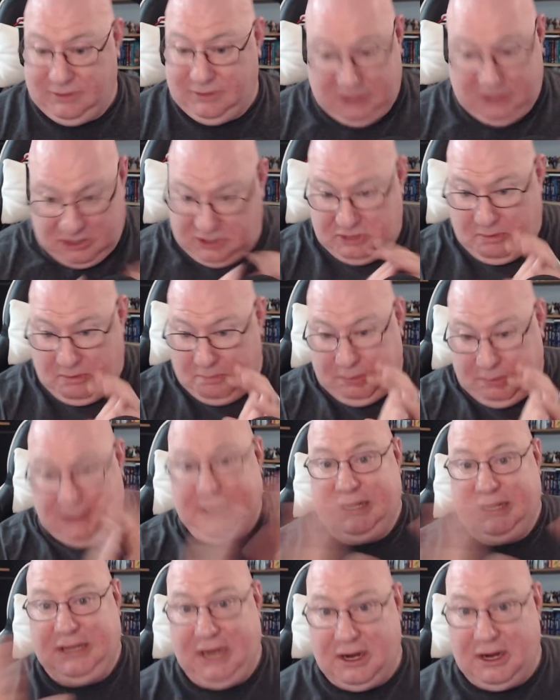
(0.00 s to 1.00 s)
It's
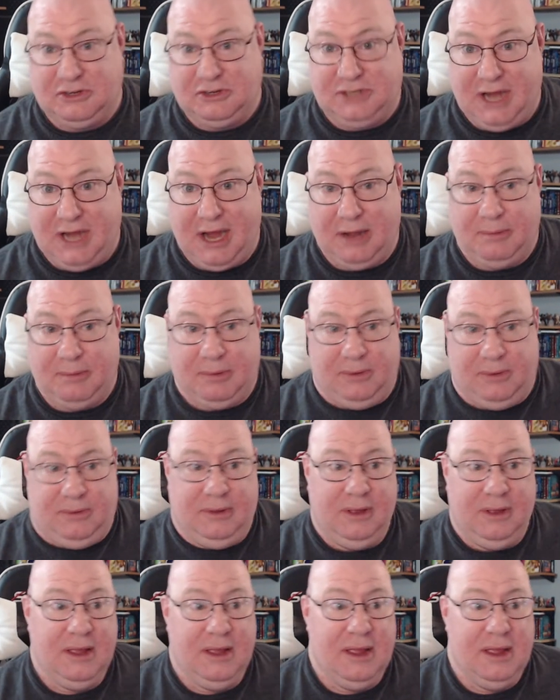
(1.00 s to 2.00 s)
completely understandable.
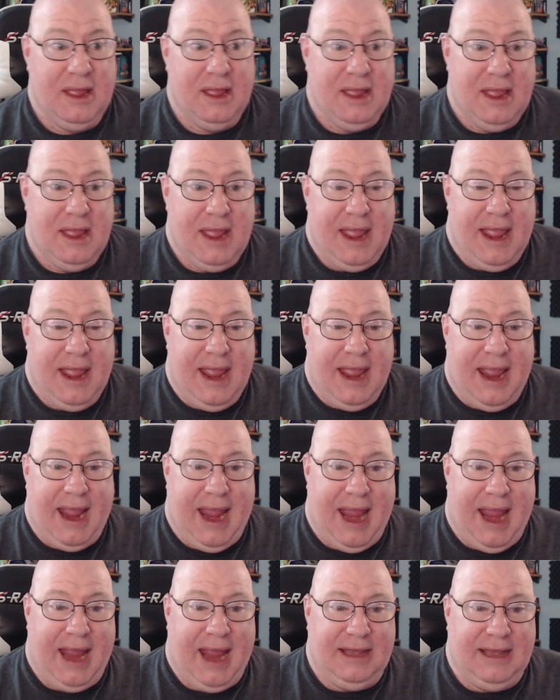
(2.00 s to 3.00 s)

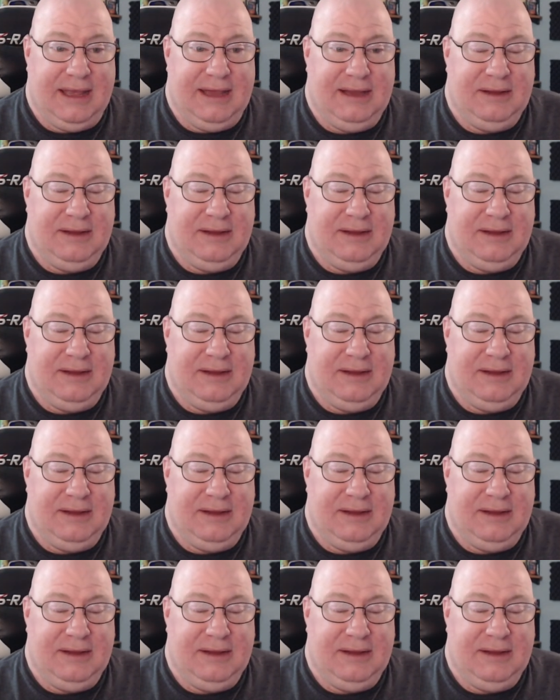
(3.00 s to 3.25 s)
And